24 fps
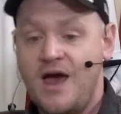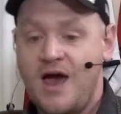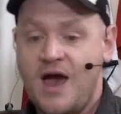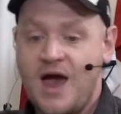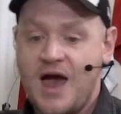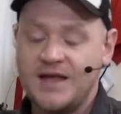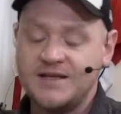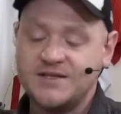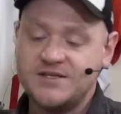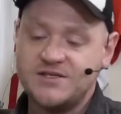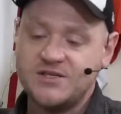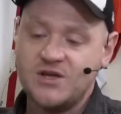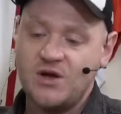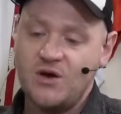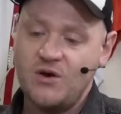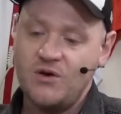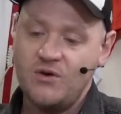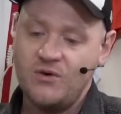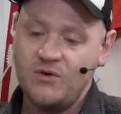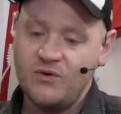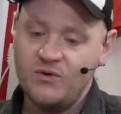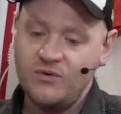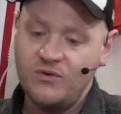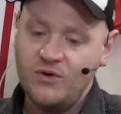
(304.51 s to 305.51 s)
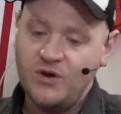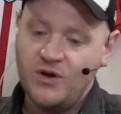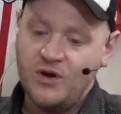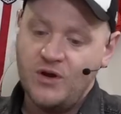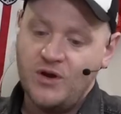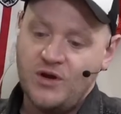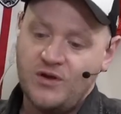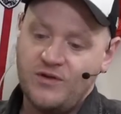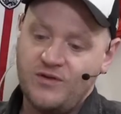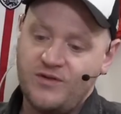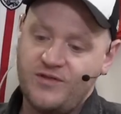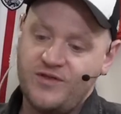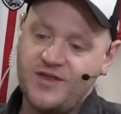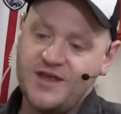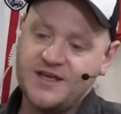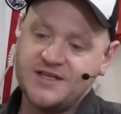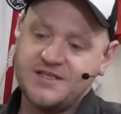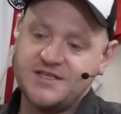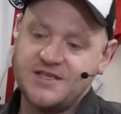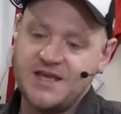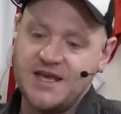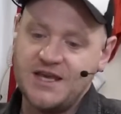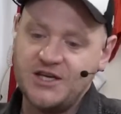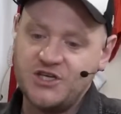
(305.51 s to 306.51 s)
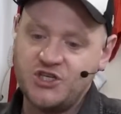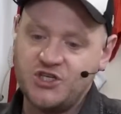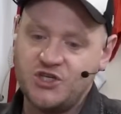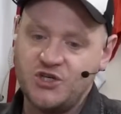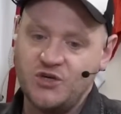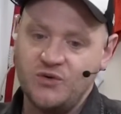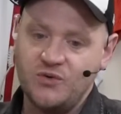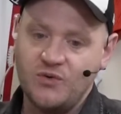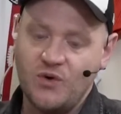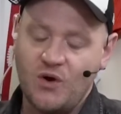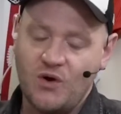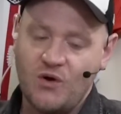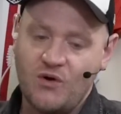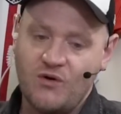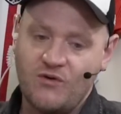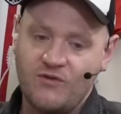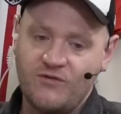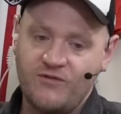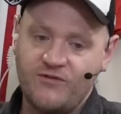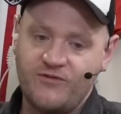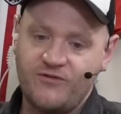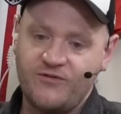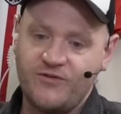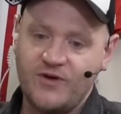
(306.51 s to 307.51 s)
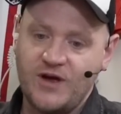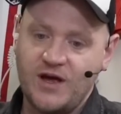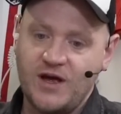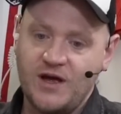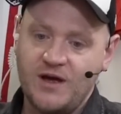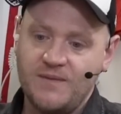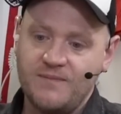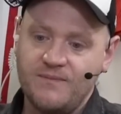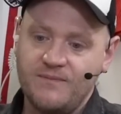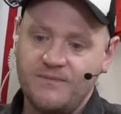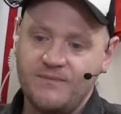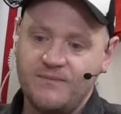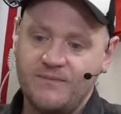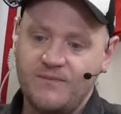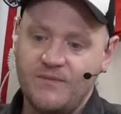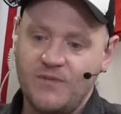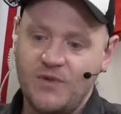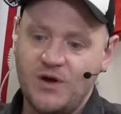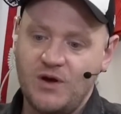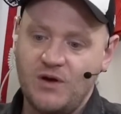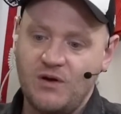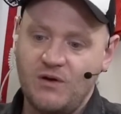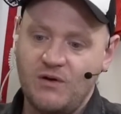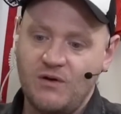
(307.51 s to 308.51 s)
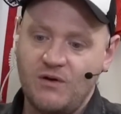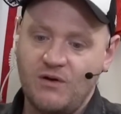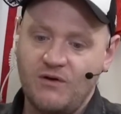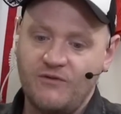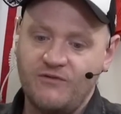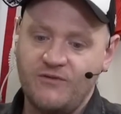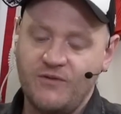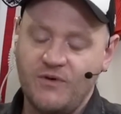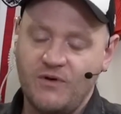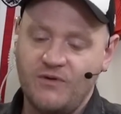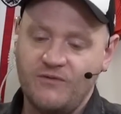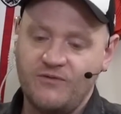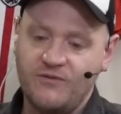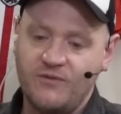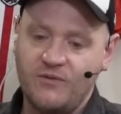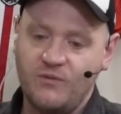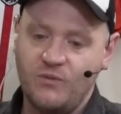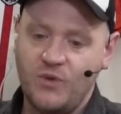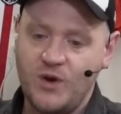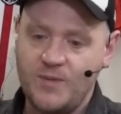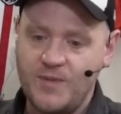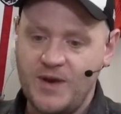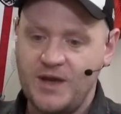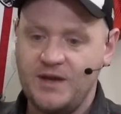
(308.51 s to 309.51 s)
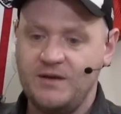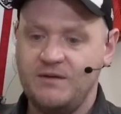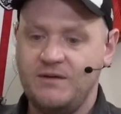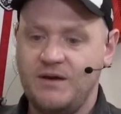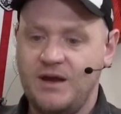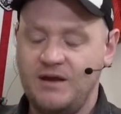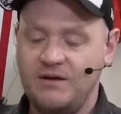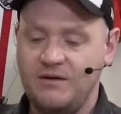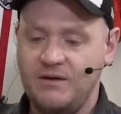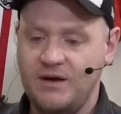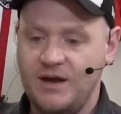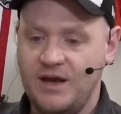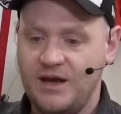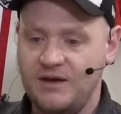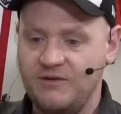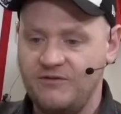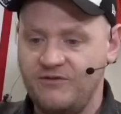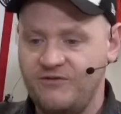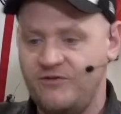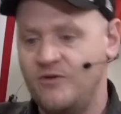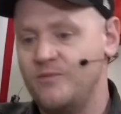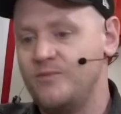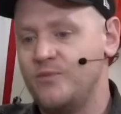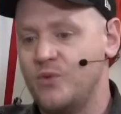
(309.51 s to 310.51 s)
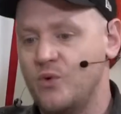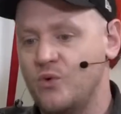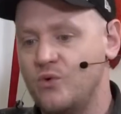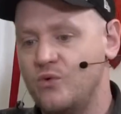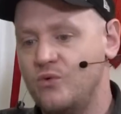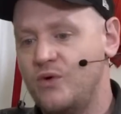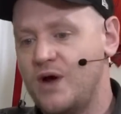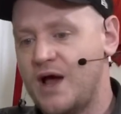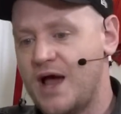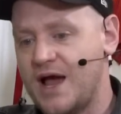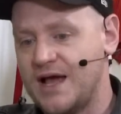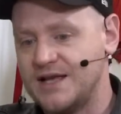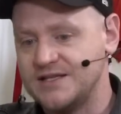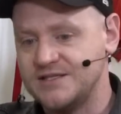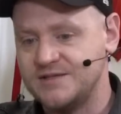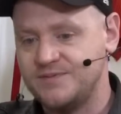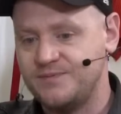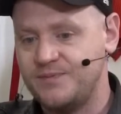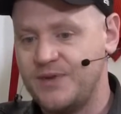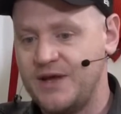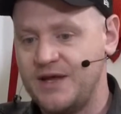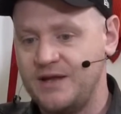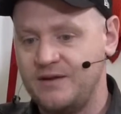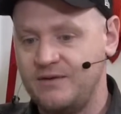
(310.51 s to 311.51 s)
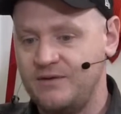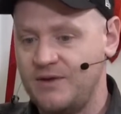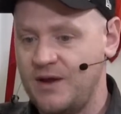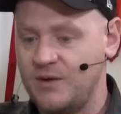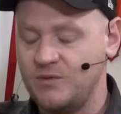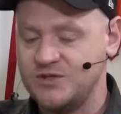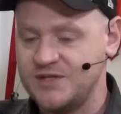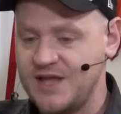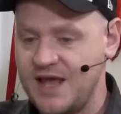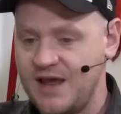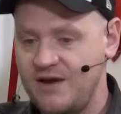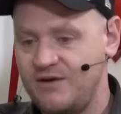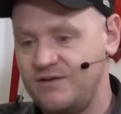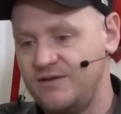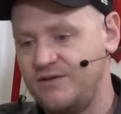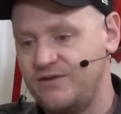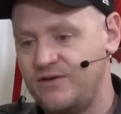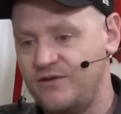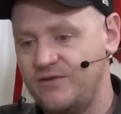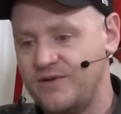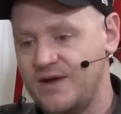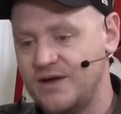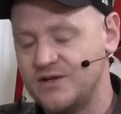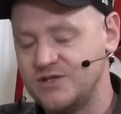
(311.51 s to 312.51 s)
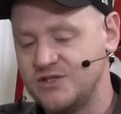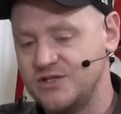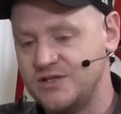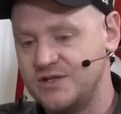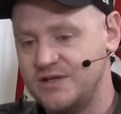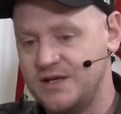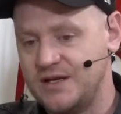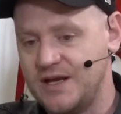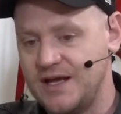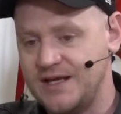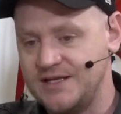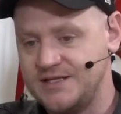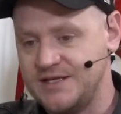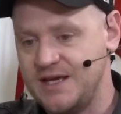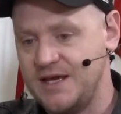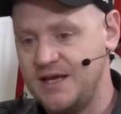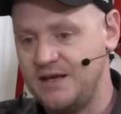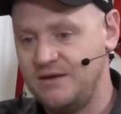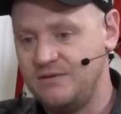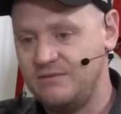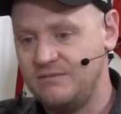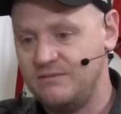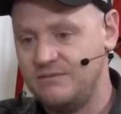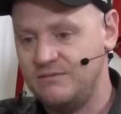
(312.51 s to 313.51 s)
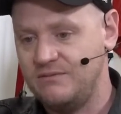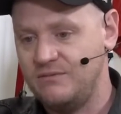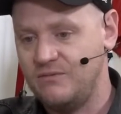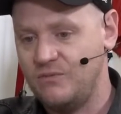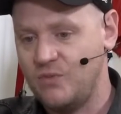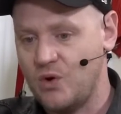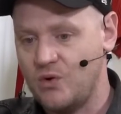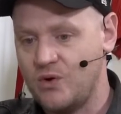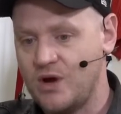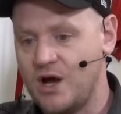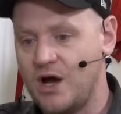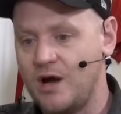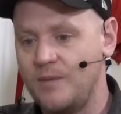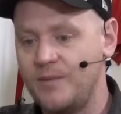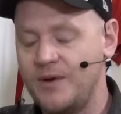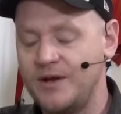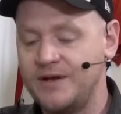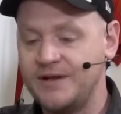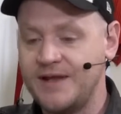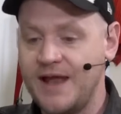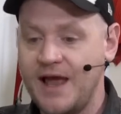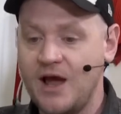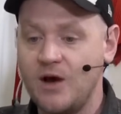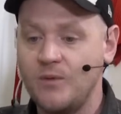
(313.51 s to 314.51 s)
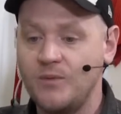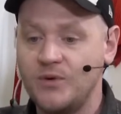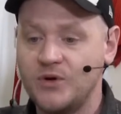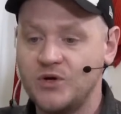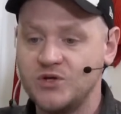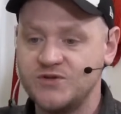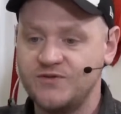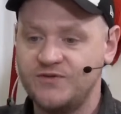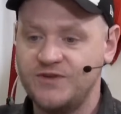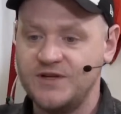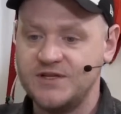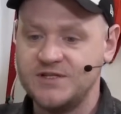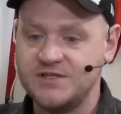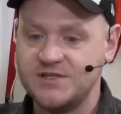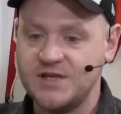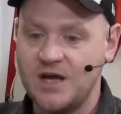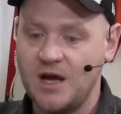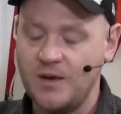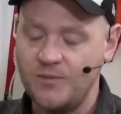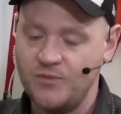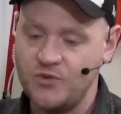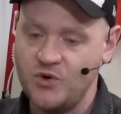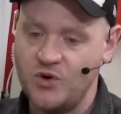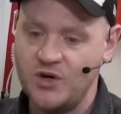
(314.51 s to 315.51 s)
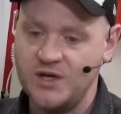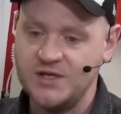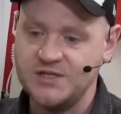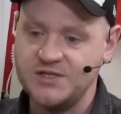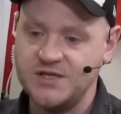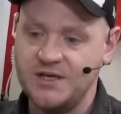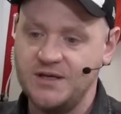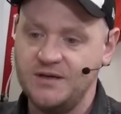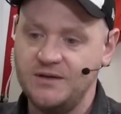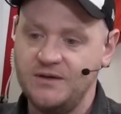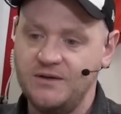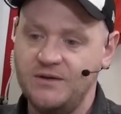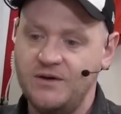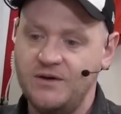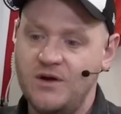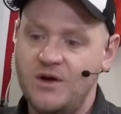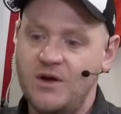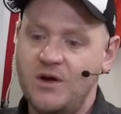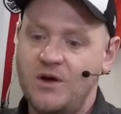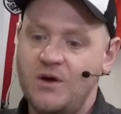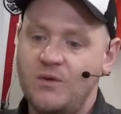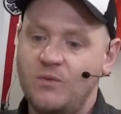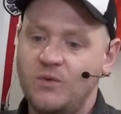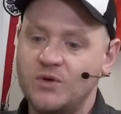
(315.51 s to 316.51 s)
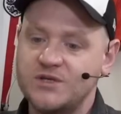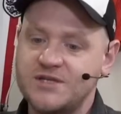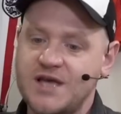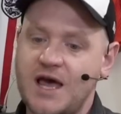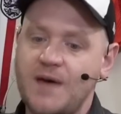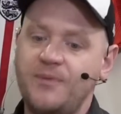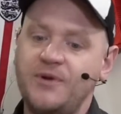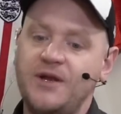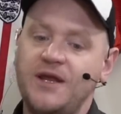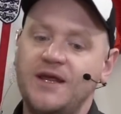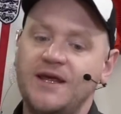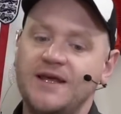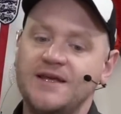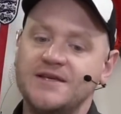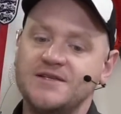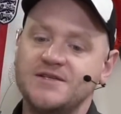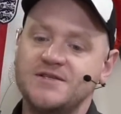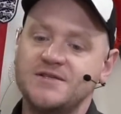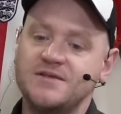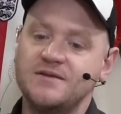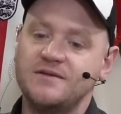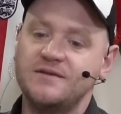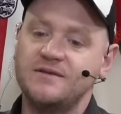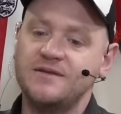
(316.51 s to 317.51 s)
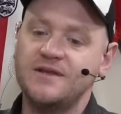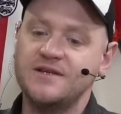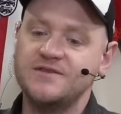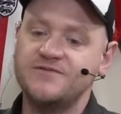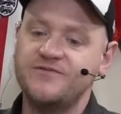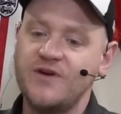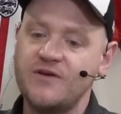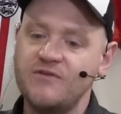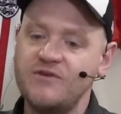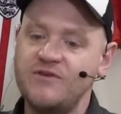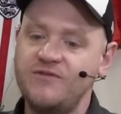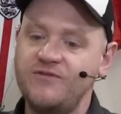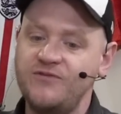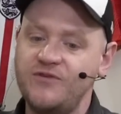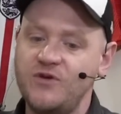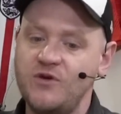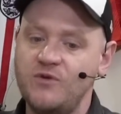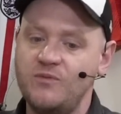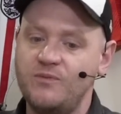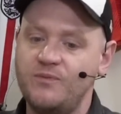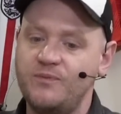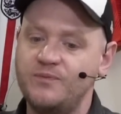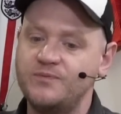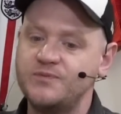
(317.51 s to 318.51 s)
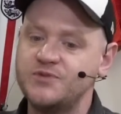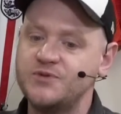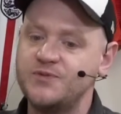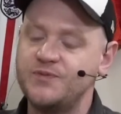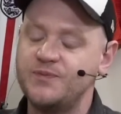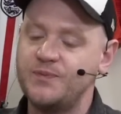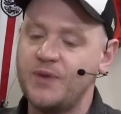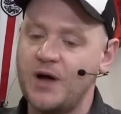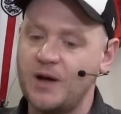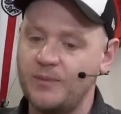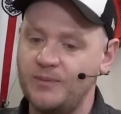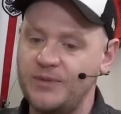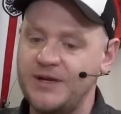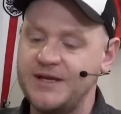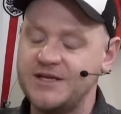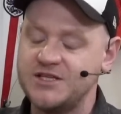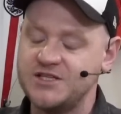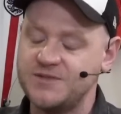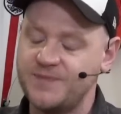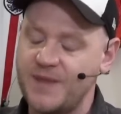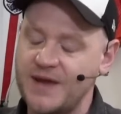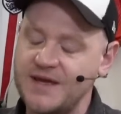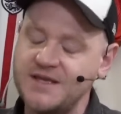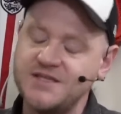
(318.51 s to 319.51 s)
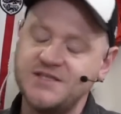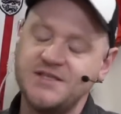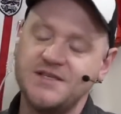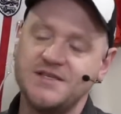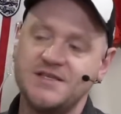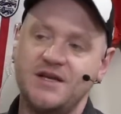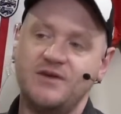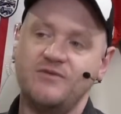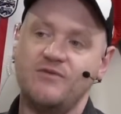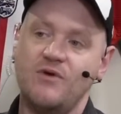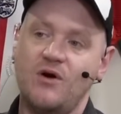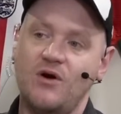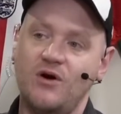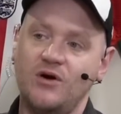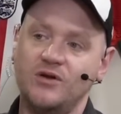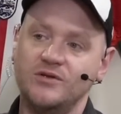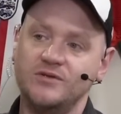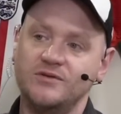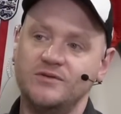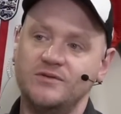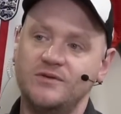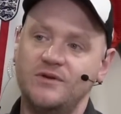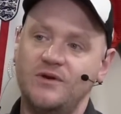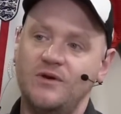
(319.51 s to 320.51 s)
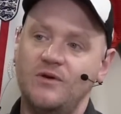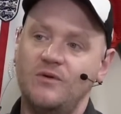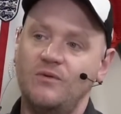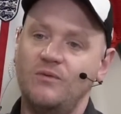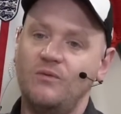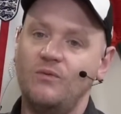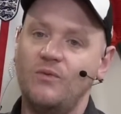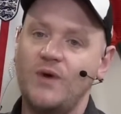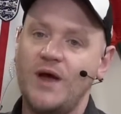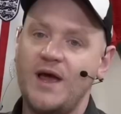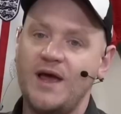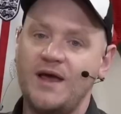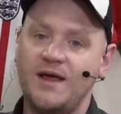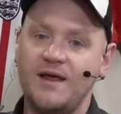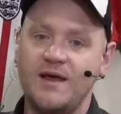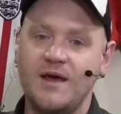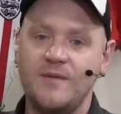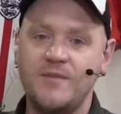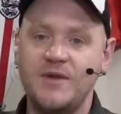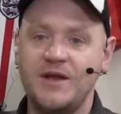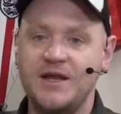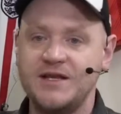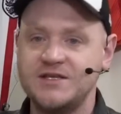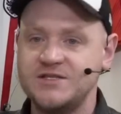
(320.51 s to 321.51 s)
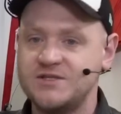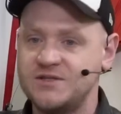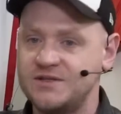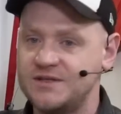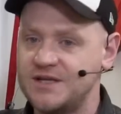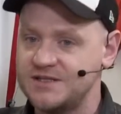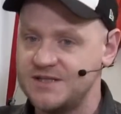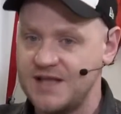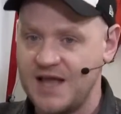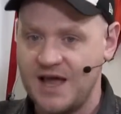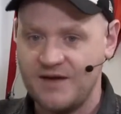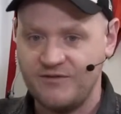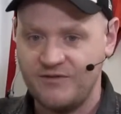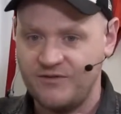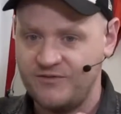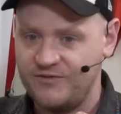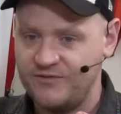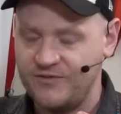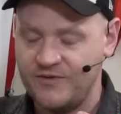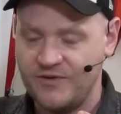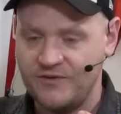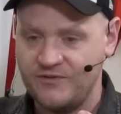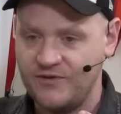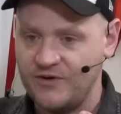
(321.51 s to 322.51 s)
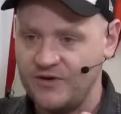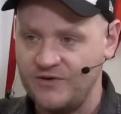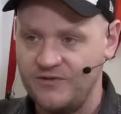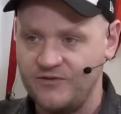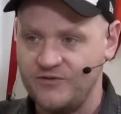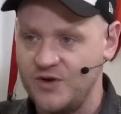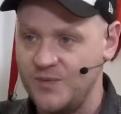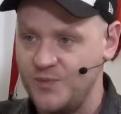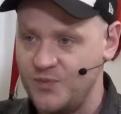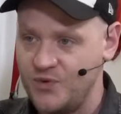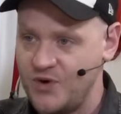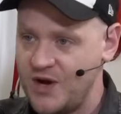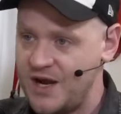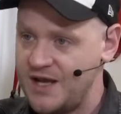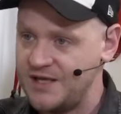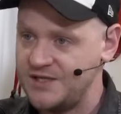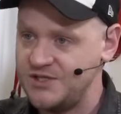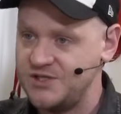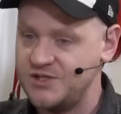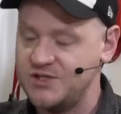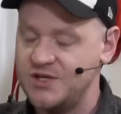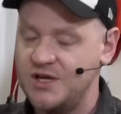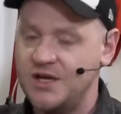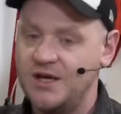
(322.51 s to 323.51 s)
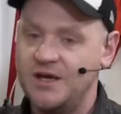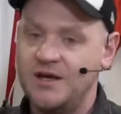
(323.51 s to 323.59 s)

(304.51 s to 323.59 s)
And so, this issue of um, of, of women in, in football has been. It was there at the 2018 World Cup, and now because of this uprising, what's happening is there's very few public spaces in Iran where I mean it doesn't have a, very free press.